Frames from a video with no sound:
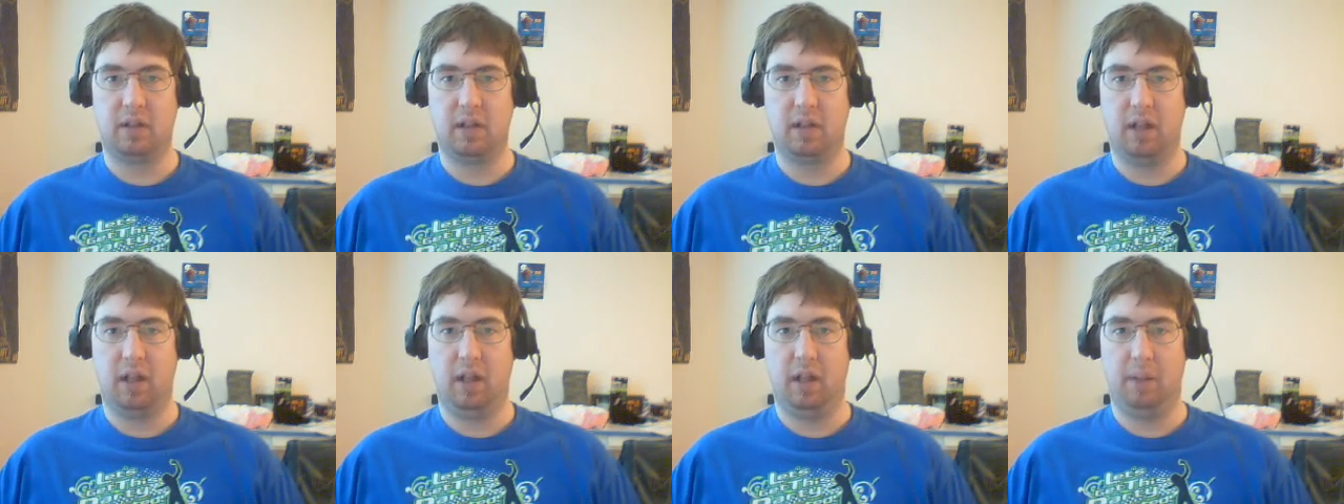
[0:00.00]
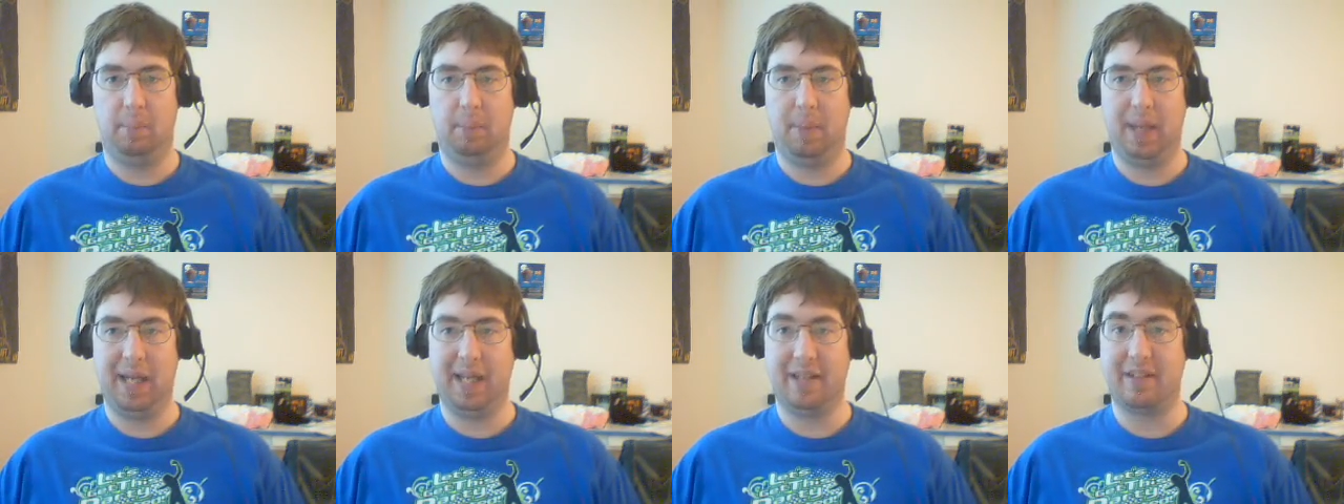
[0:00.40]

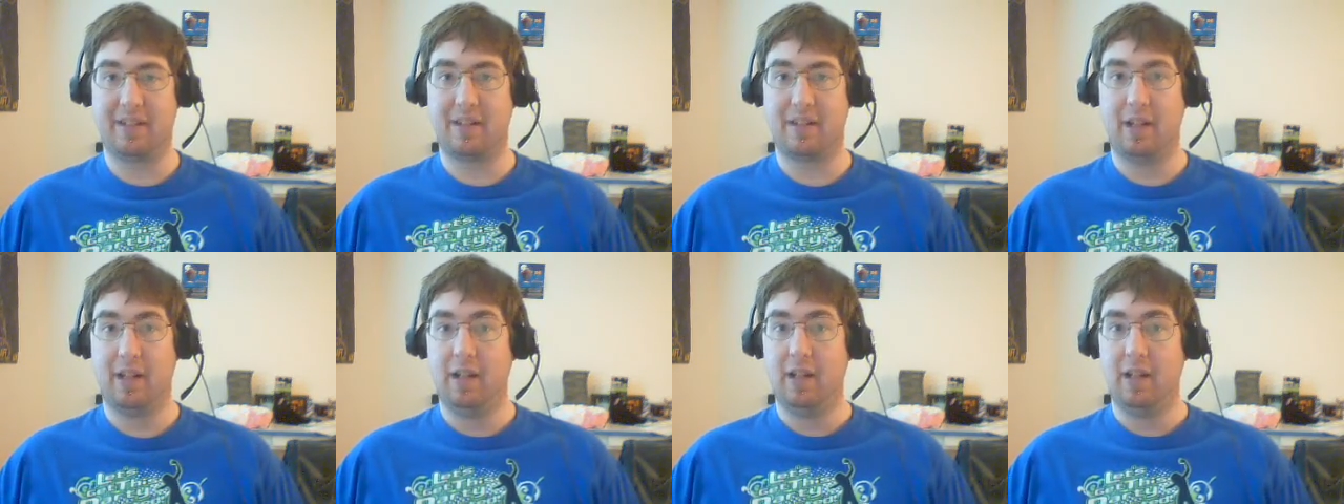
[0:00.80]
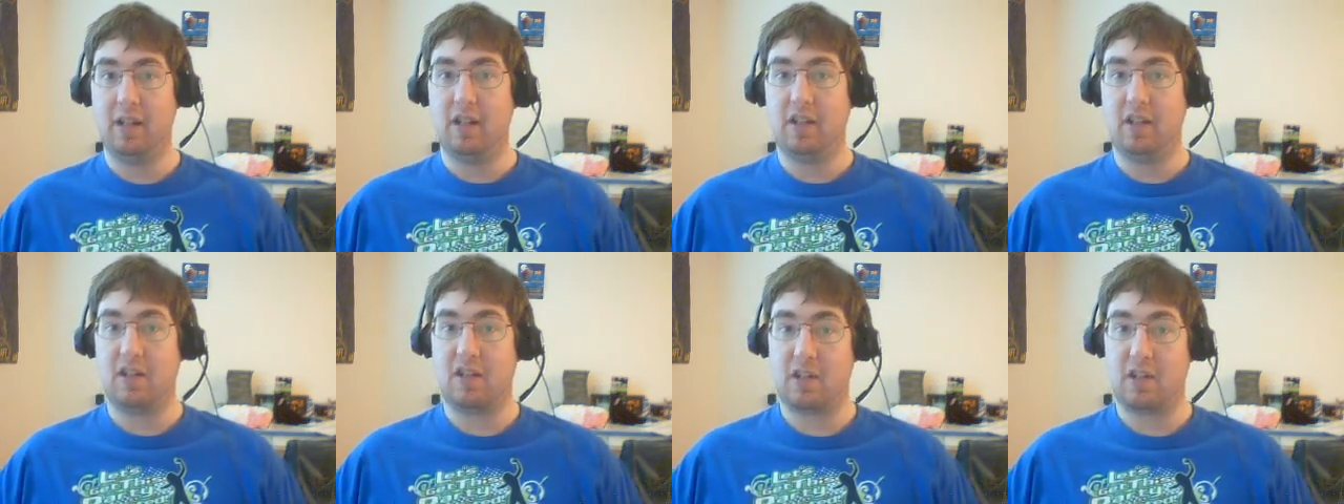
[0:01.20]
pets.
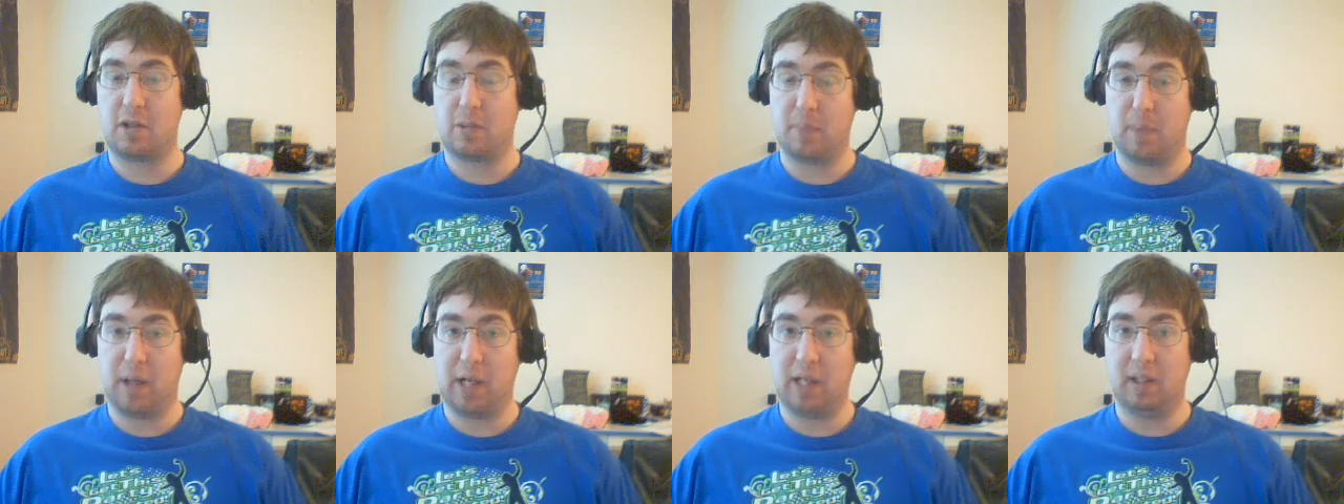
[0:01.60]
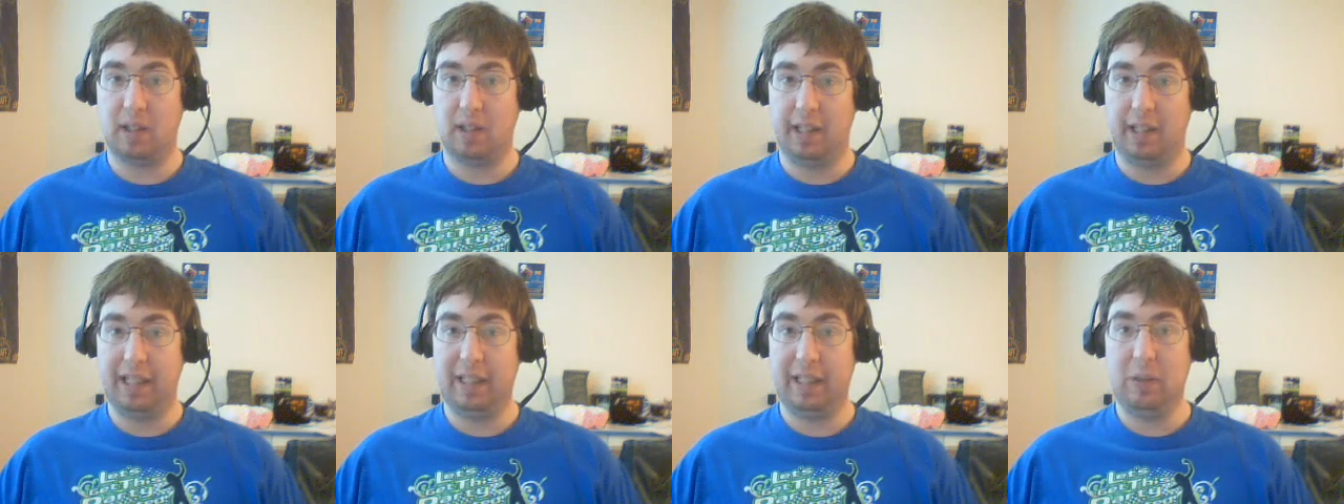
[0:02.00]

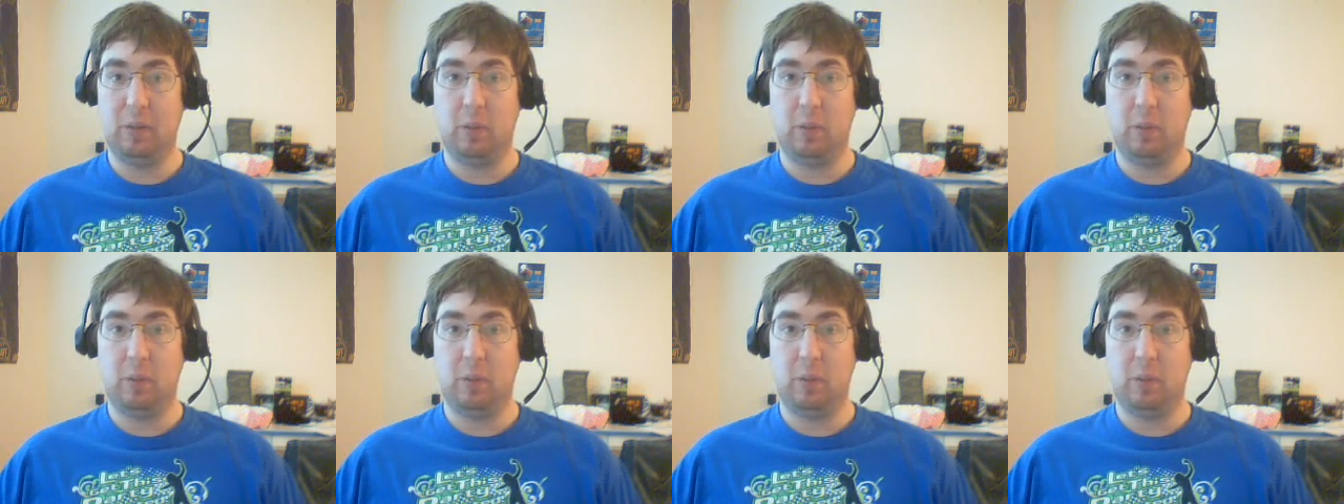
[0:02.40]
Smartly,